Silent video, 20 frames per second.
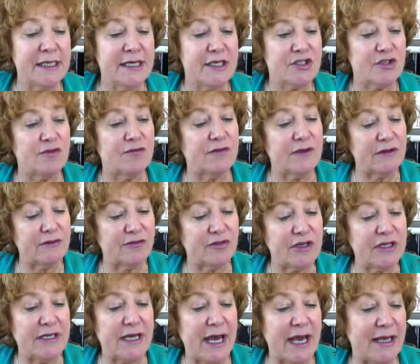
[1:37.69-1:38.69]
So feel
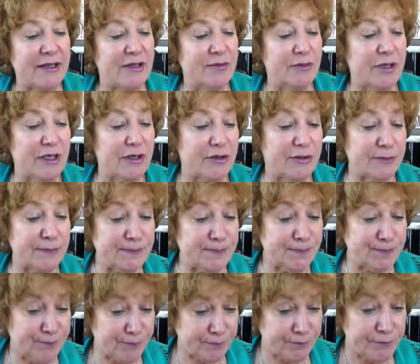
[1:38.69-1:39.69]
free to add them here.
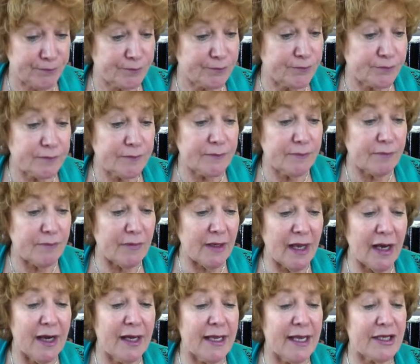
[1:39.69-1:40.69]

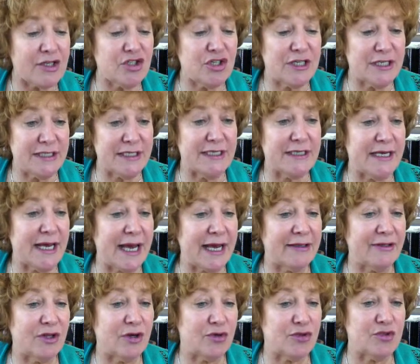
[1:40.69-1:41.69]
I actually did
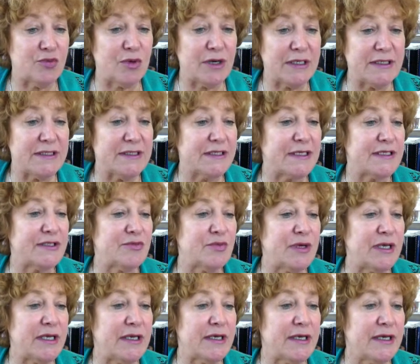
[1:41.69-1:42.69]
add those ones this
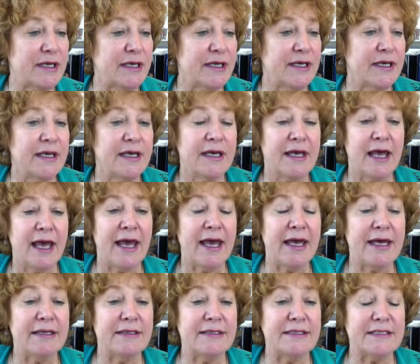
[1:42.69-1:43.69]
week,
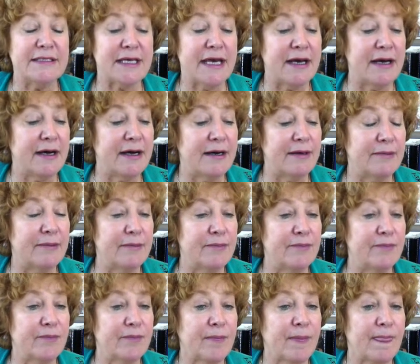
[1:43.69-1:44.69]
and
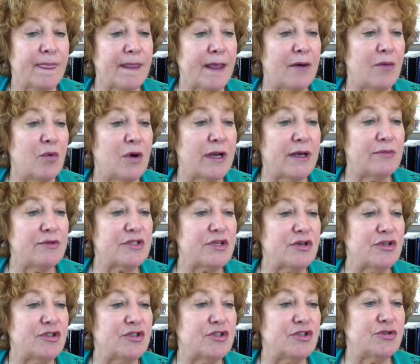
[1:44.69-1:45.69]
what I was
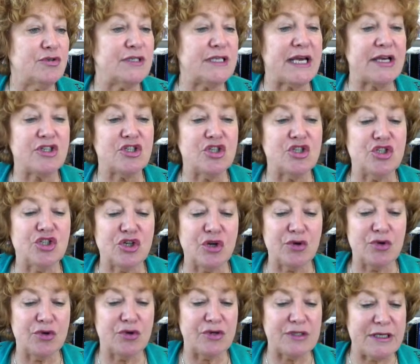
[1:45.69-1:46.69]
going to do is actually show
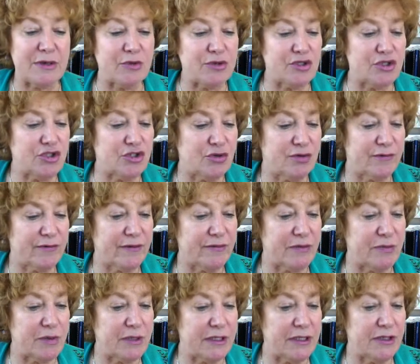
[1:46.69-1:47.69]
you, because I wasn't sure if
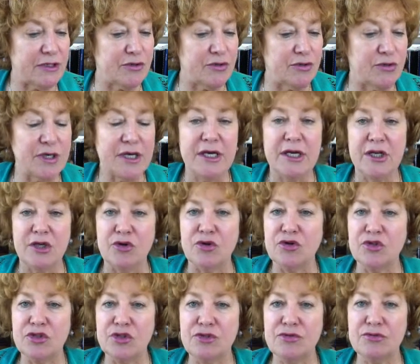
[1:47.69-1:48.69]
everybody knew, you
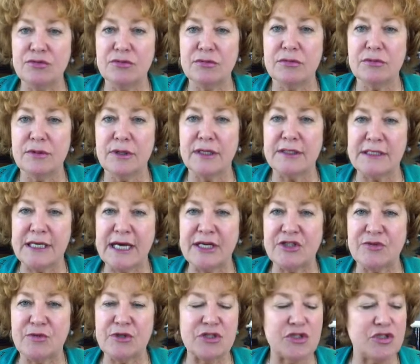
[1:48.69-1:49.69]
can do
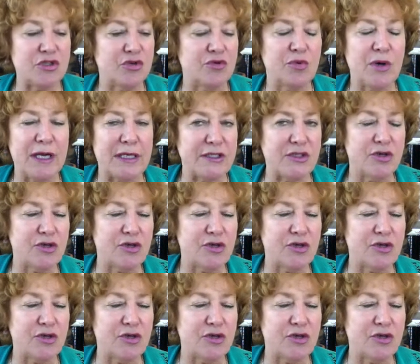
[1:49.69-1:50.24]
attachments two ways.